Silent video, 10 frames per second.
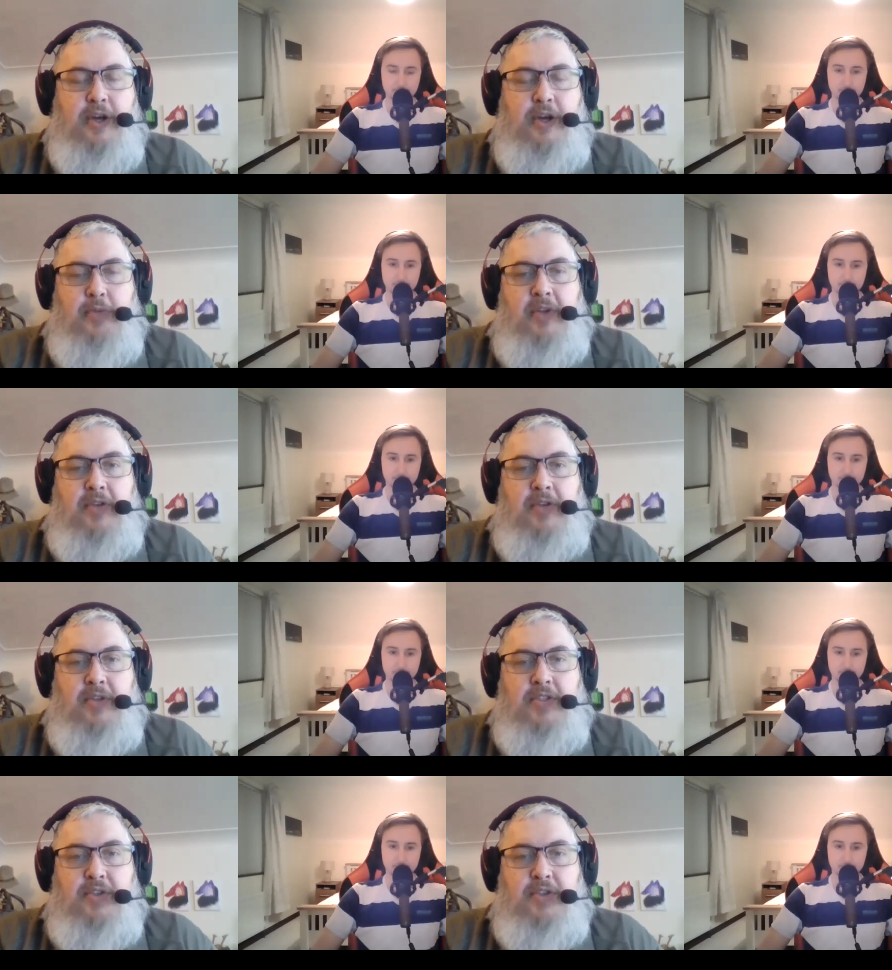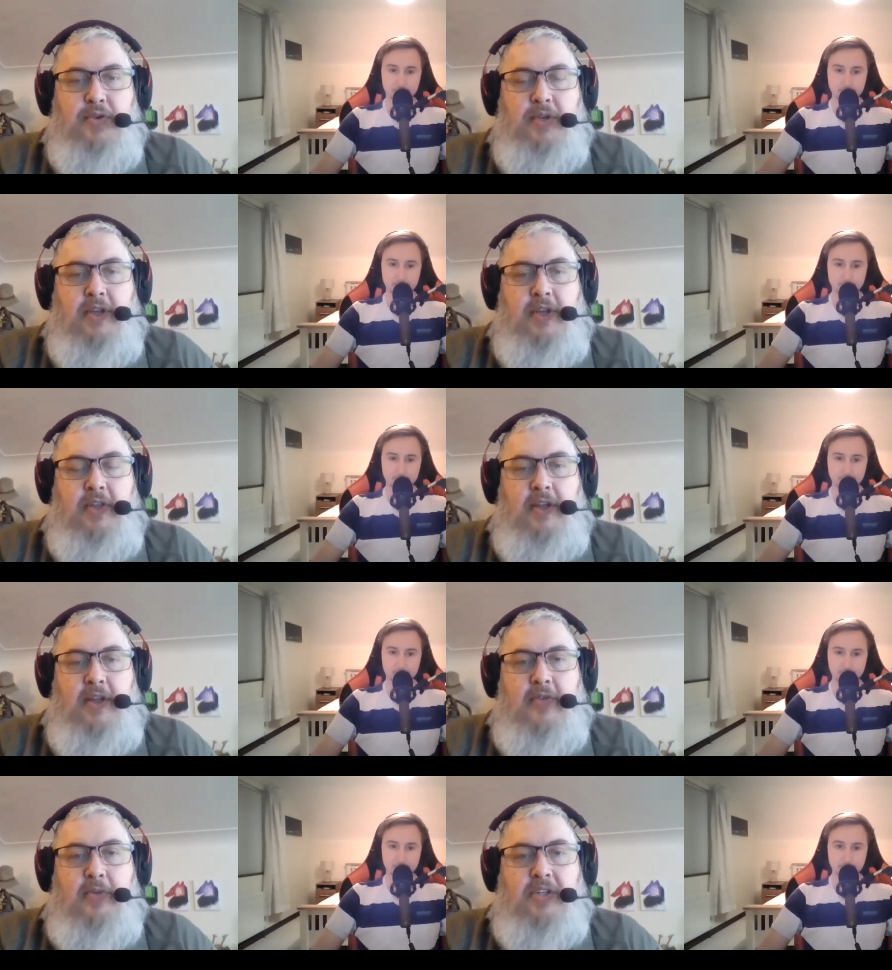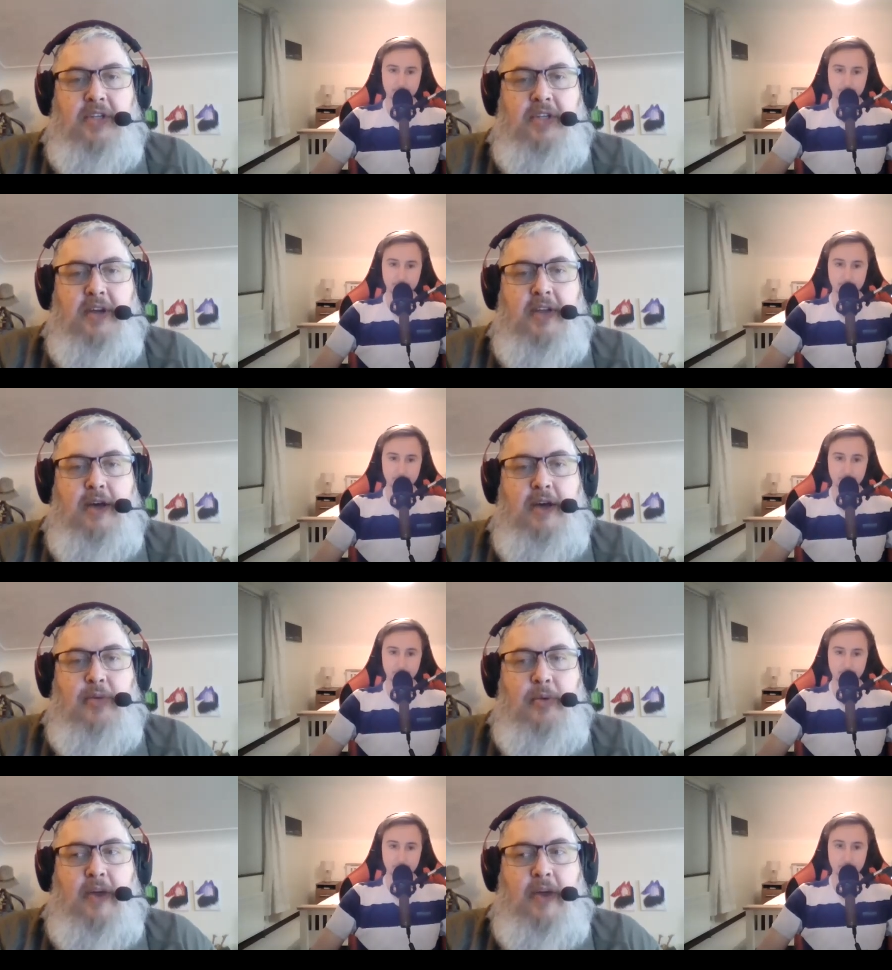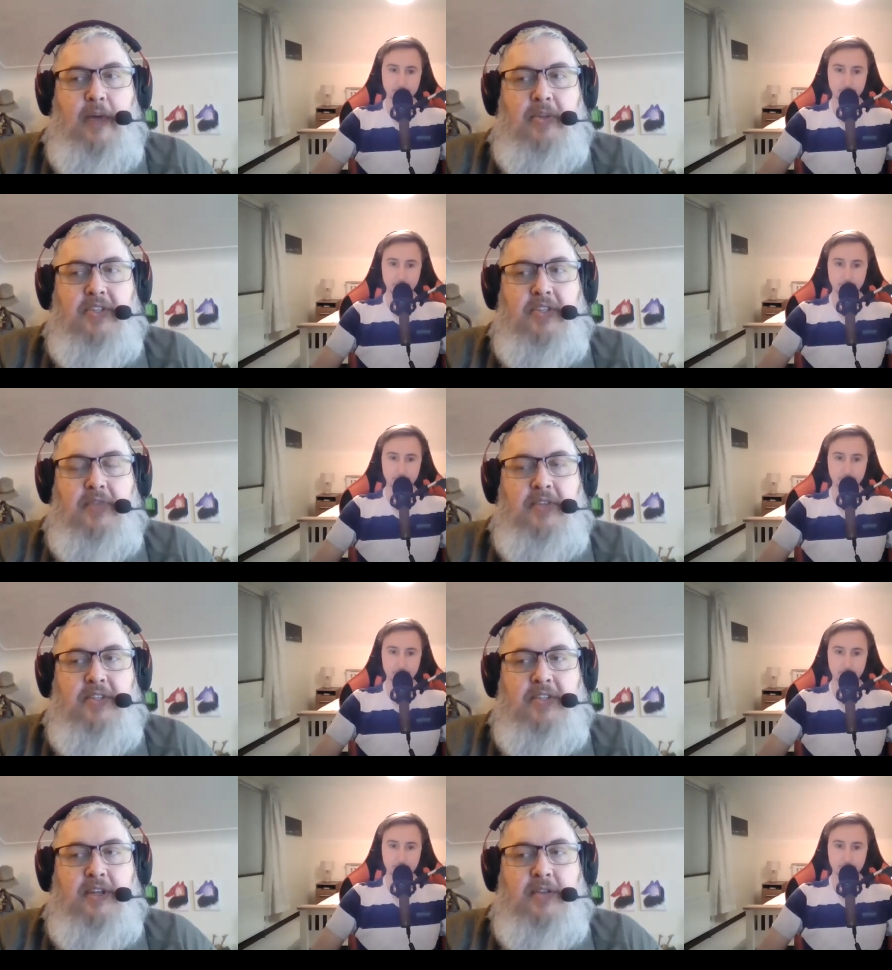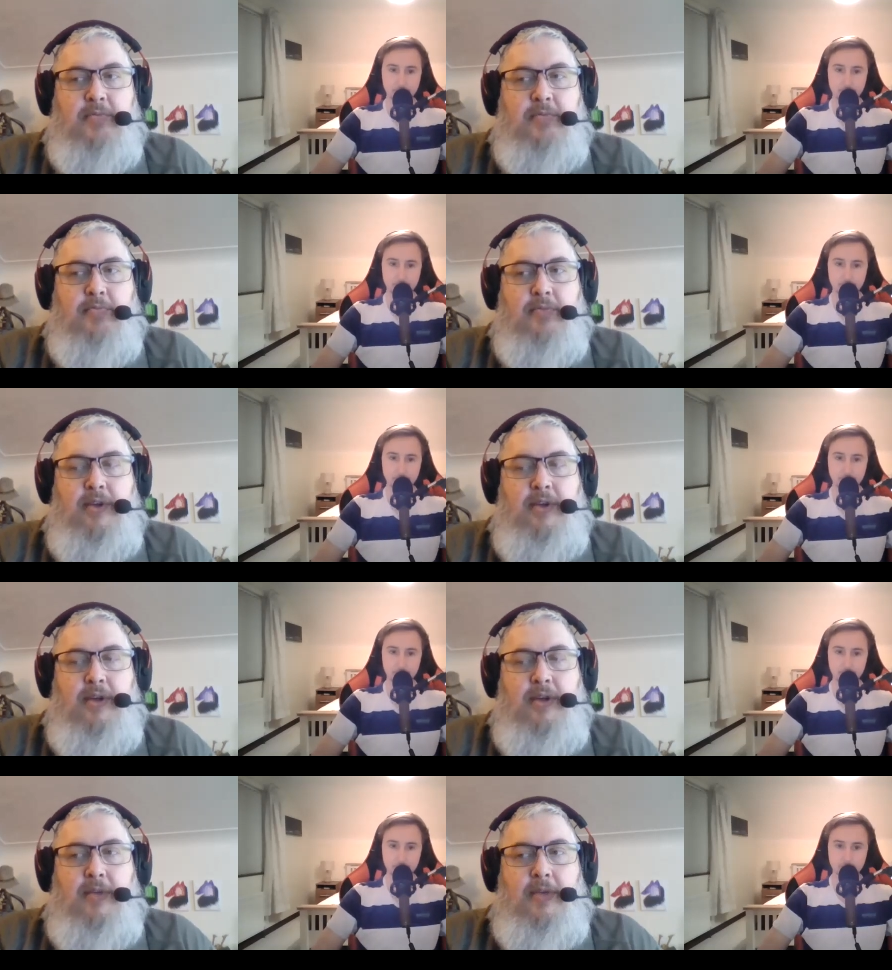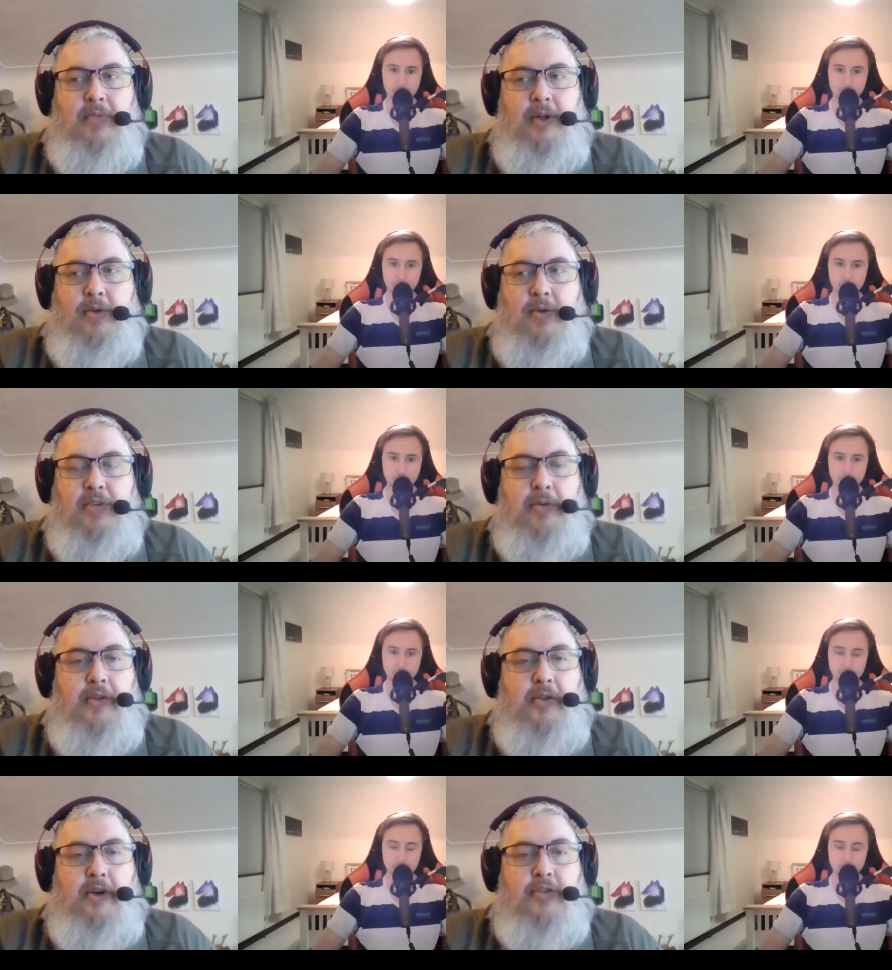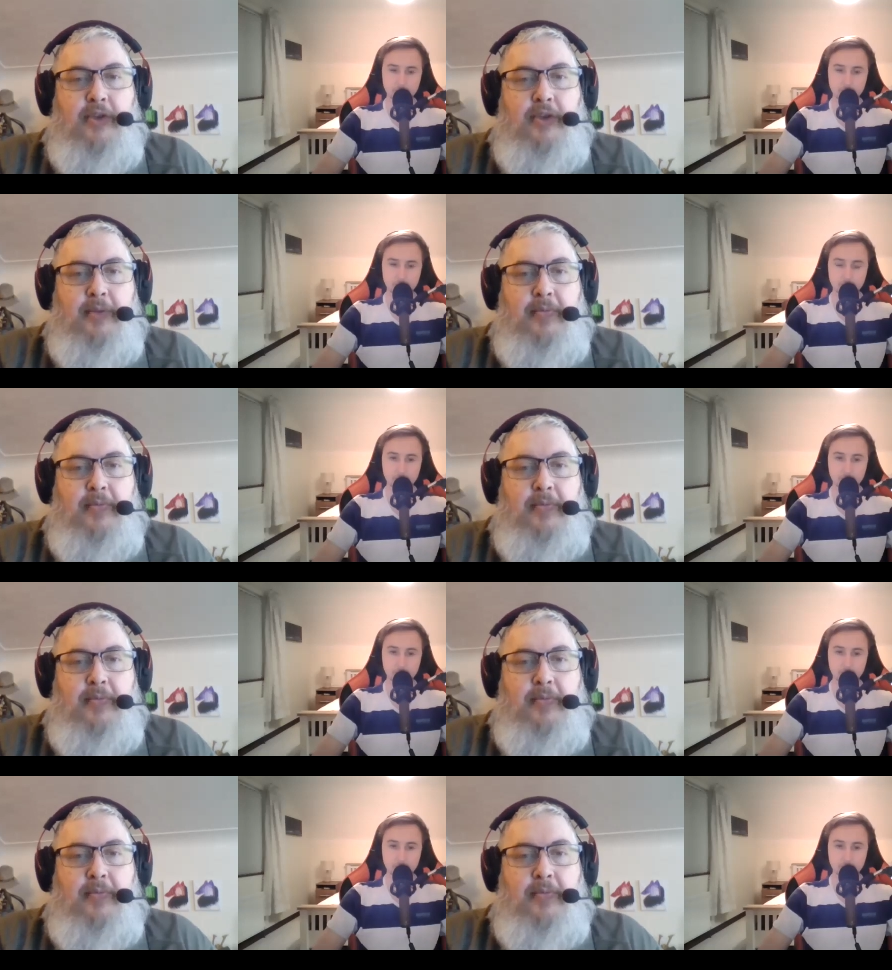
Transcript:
Speaker 1: I could potentially sue to get that information taken down. But what happens if it's in, you know, some other country?